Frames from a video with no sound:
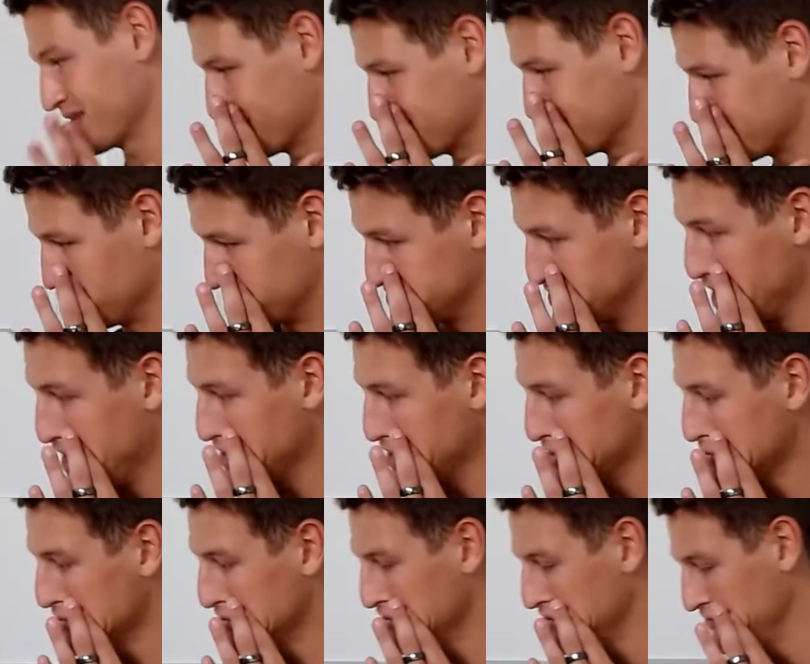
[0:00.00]
So
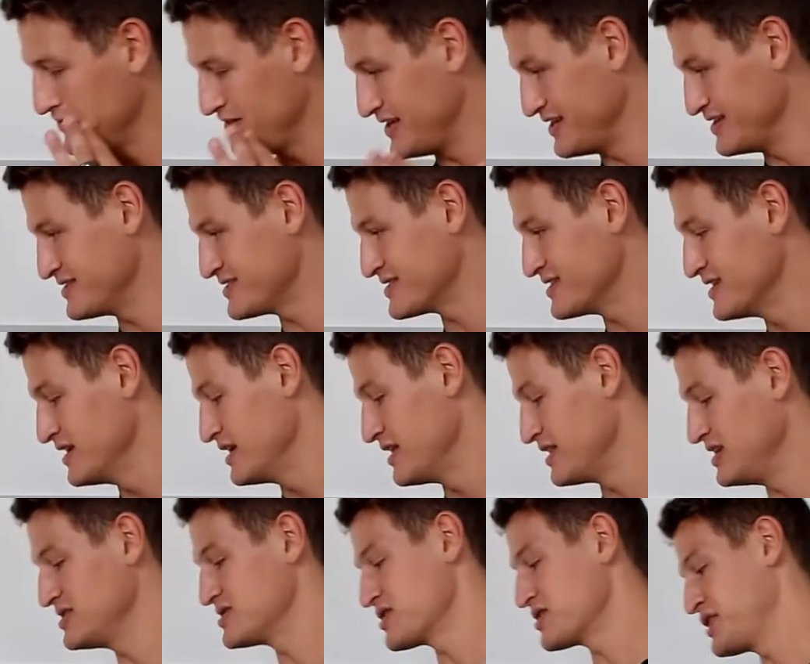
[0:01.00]
taking all of these
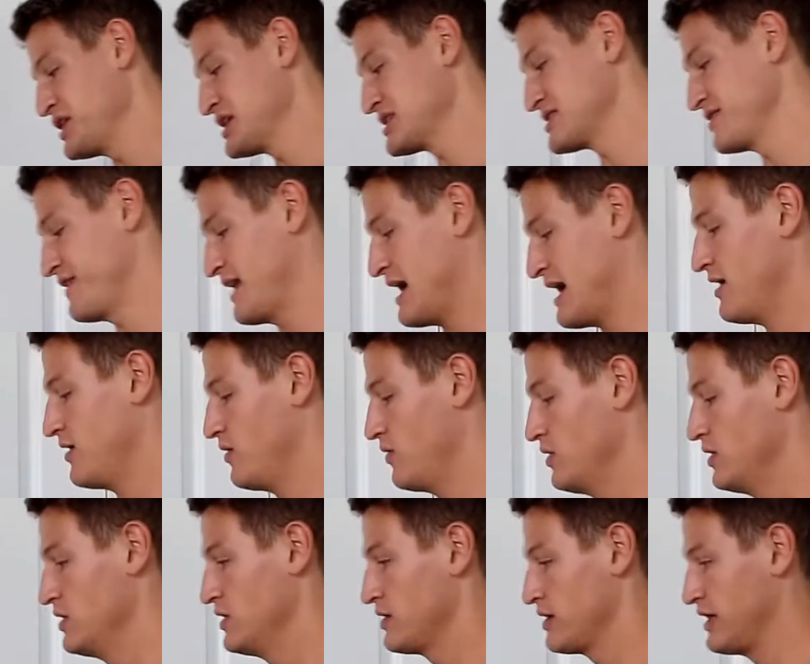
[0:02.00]
are things of how,